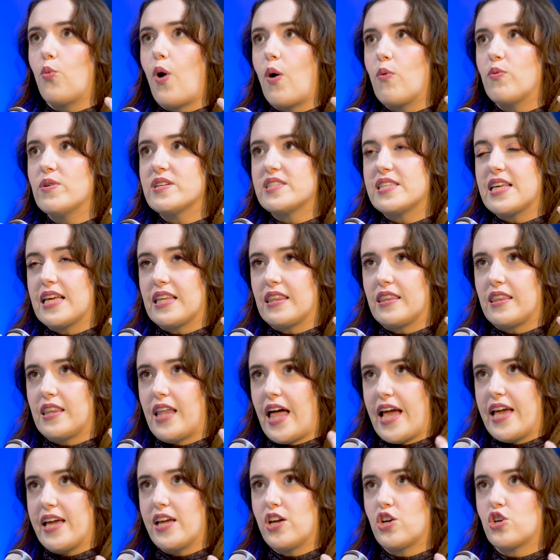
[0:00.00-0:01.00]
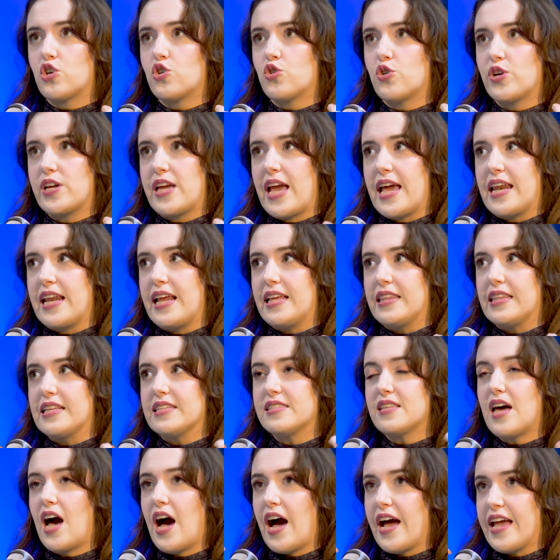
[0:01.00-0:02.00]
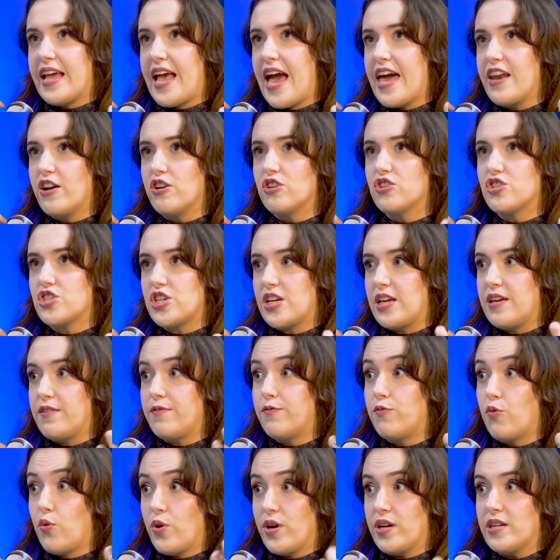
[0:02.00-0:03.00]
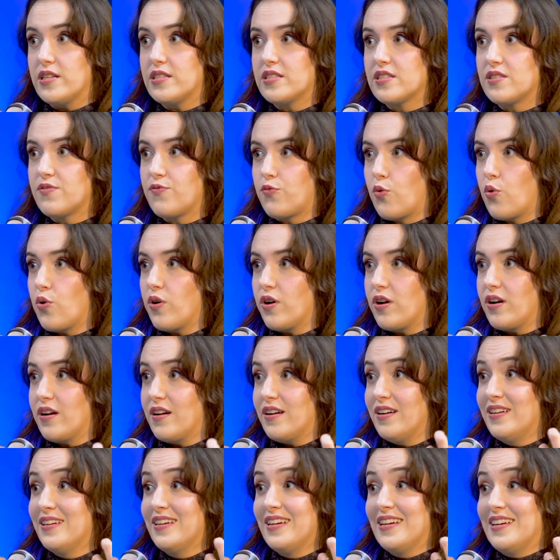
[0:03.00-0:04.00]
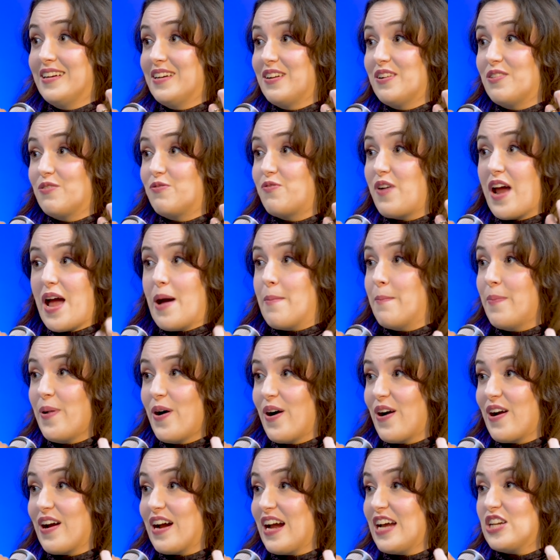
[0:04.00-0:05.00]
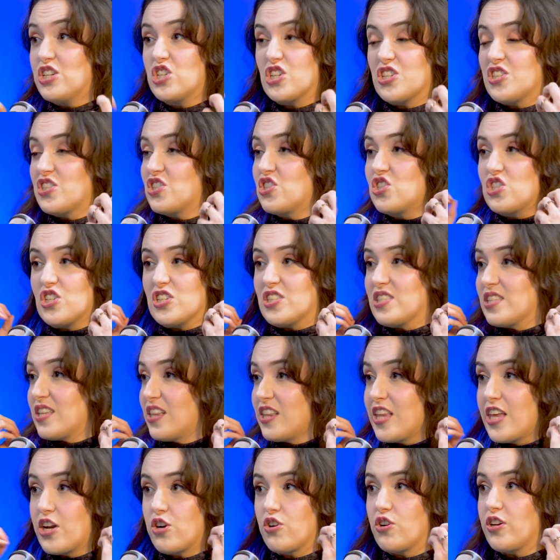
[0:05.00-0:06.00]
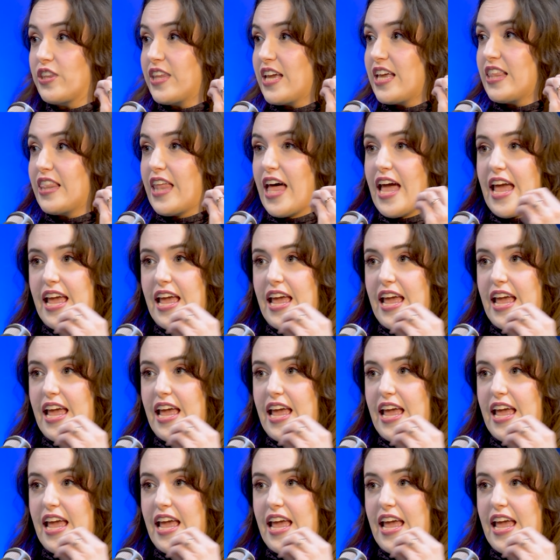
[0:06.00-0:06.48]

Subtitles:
what was it like creating this high energy voice for Rampart? Just literally